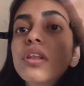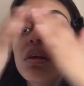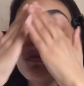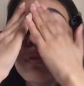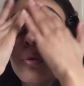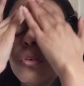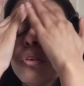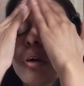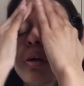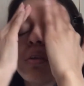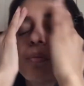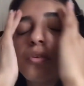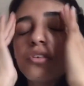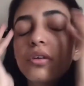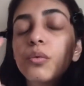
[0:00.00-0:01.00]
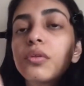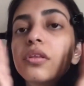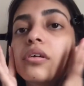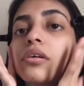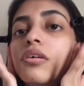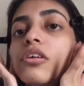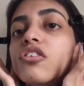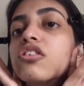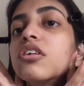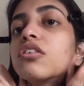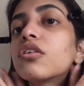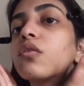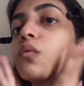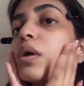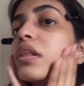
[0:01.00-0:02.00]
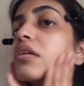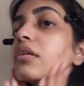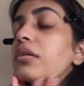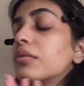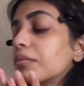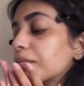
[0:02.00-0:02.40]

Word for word: like so dry, especially with the change of weather.